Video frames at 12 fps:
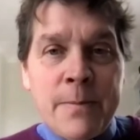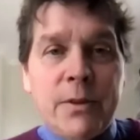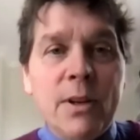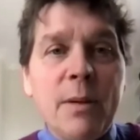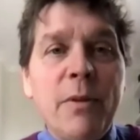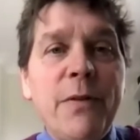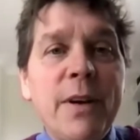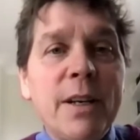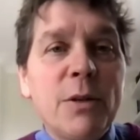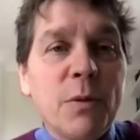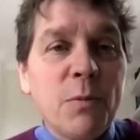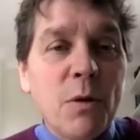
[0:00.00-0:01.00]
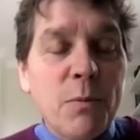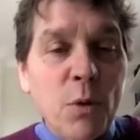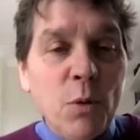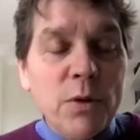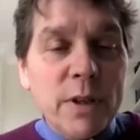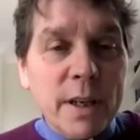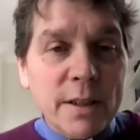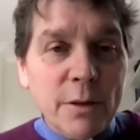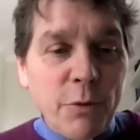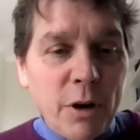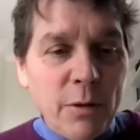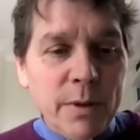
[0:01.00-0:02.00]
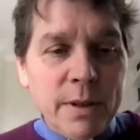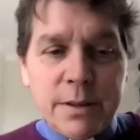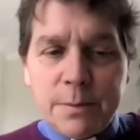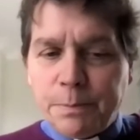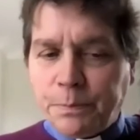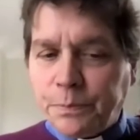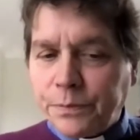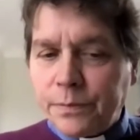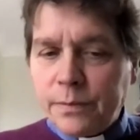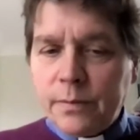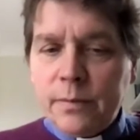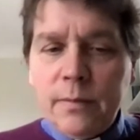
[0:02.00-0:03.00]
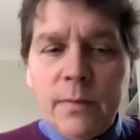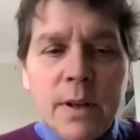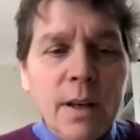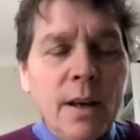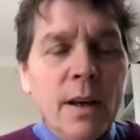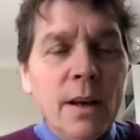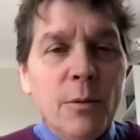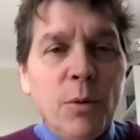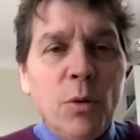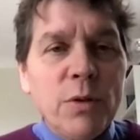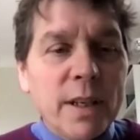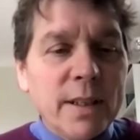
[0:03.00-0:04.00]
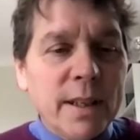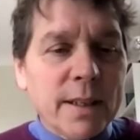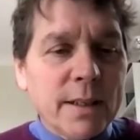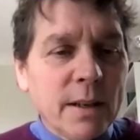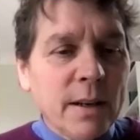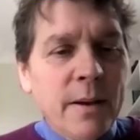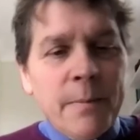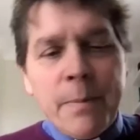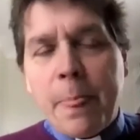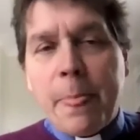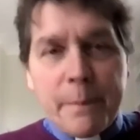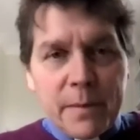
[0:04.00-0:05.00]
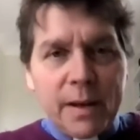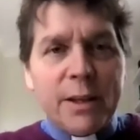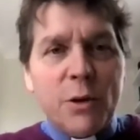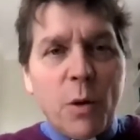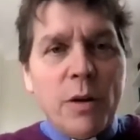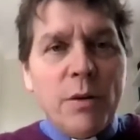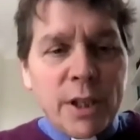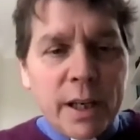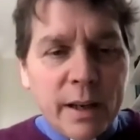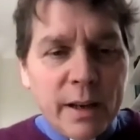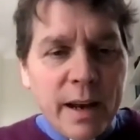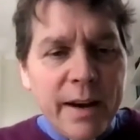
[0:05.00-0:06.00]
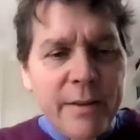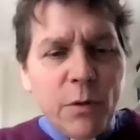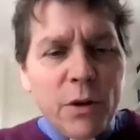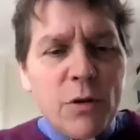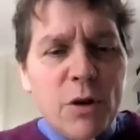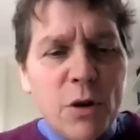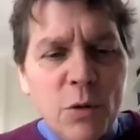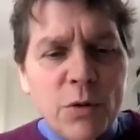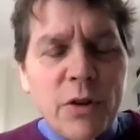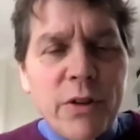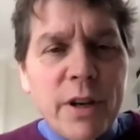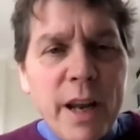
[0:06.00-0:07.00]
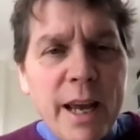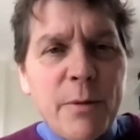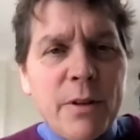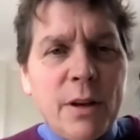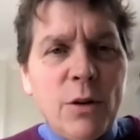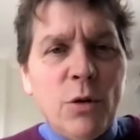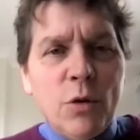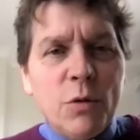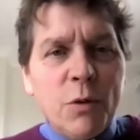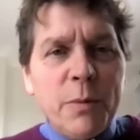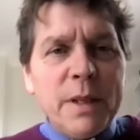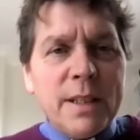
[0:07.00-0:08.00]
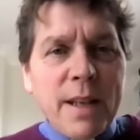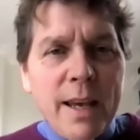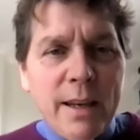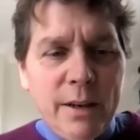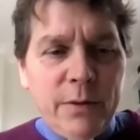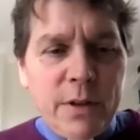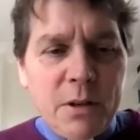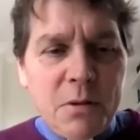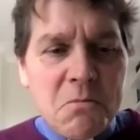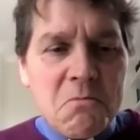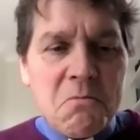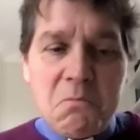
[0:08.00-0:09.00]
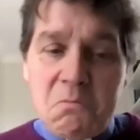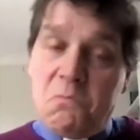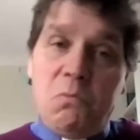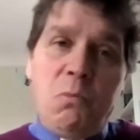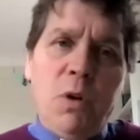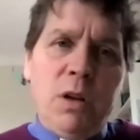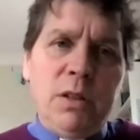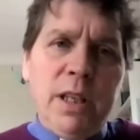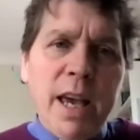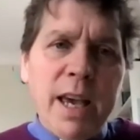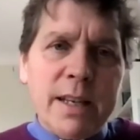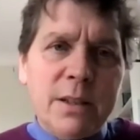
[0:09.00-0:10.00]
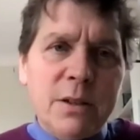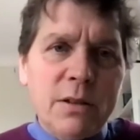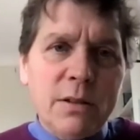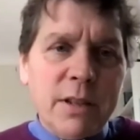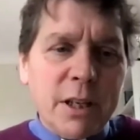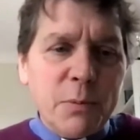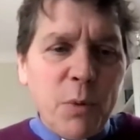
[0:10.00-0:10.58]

So let me finish with what Paul says in Romans. Paul says this, he's quoting, everyone who calls on the name of the Lord will be saved. Well, yes, says